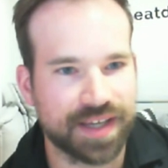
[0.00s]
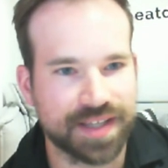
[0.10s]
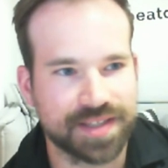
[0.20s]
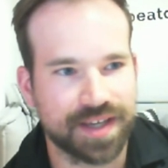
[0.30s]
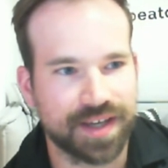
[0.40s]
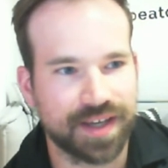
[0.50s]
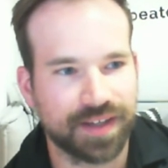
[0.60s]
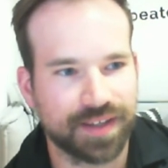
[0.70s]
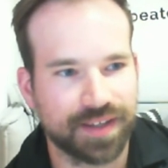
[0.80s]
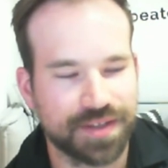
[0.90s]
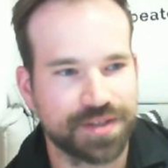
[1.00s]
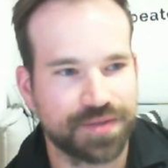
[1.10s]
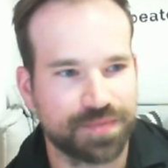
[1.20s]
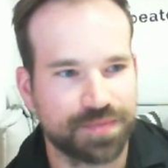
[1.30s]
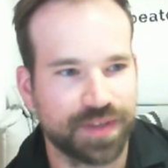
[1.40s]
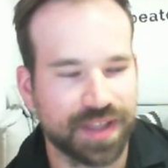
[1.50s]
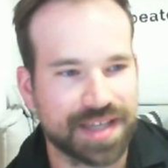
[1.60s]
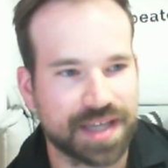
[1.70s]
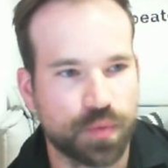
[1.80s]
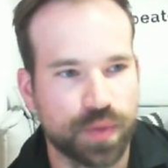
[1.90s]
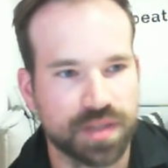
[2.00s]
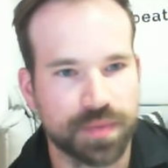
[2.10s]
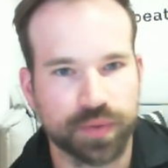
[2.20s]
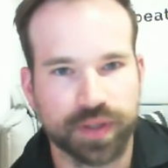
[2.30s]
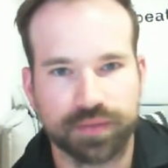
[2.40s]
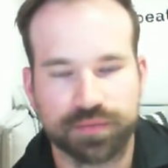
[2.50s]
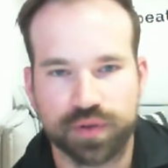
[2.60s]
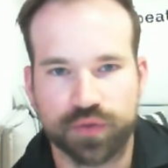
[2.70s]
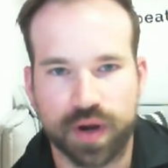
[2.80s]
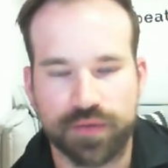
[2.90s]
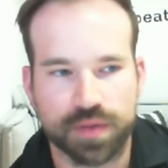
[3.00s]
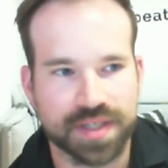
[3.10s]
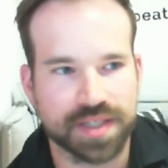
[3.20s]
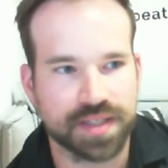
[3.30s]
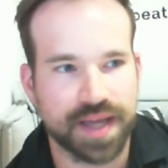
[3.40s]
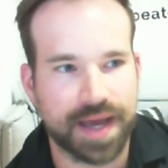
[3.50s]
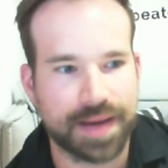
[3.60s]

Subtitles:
It's the last couple of weeks have been really sort of great for the business.